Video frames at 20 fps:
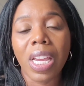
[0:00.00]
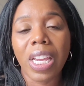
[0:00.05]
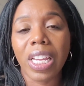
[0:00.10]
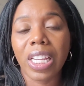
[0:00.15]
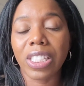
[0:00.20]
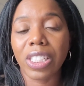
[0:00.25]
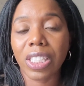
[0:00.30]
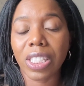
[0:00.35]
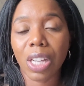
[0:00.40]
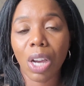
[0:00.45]

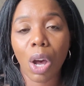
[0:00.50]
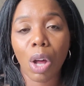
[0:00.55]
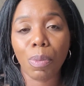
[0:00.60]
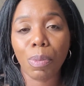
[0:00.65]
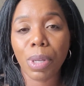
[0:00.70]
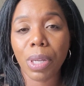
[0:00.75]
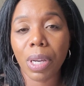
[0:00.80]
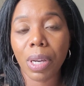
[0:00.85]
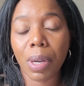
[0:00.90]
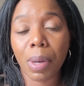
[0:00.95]
And she called
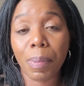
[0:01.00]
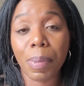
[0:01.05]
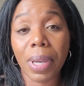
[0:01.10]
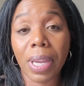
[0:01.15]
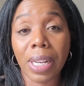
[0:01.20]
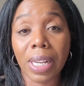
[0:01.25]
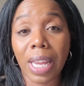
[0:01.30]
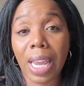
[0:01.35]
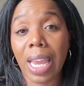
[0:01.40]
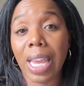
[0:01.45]
me up
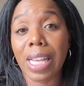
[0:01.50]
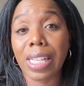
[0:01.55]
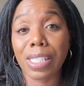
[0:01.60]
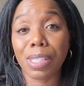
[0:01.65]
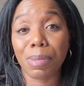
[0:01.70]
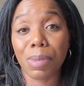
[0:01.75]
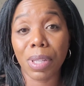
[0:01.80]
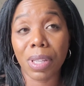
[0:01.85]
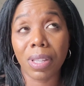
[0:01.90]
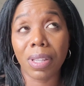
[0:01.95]
and asked
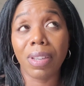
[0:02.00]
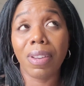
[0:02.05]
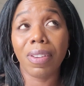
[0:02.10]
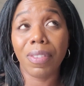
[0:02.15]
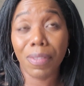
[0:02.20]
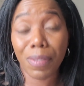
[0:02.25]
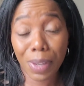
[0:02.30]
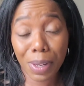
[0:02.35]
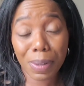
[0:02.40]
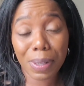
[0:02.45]
me,
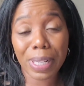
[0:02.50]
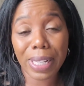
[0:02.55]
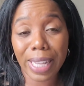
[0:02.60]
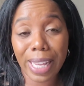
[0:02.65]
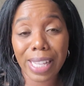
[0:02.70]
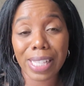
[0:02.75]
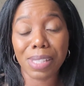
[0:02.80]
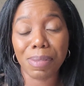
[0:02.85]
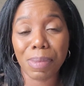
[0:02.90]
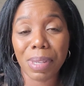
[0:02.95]
very
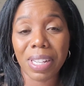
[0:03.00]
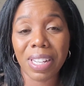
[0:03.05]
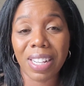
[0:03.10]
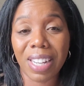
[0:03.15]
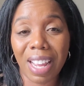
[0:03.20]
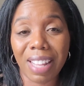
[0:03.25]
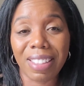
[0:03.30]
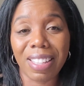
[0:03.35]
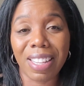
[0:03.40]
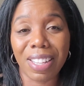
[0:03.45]
last minute,
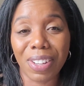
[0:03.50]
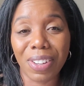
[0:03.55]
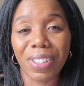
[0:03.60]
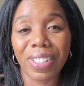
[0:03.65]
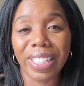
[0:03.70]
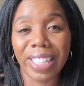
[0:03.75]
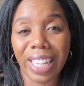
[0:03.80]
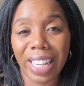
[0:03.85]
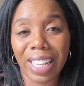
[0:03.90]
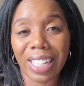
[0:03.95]
I think I
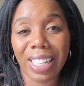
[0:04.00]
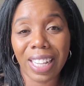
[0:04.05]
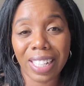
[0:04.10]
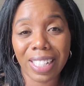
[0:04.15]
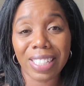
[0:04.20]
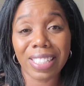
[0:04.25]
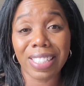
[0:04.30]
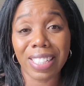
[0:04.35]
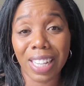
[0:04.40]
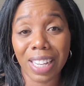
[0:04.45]
only had like
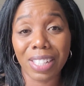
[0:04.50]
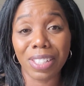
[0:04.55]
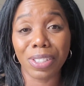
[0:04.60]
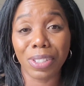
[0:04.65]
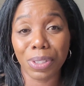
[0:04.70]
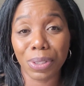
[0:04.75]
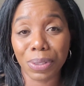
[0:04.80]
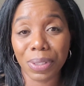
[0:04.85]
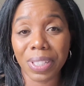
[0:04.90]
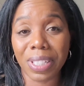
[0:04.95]
a day to
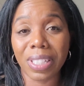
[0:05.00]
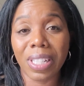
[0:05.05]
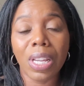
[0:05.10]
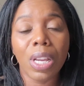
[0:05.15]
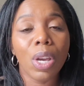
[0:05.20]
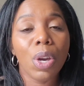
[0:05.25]
do it,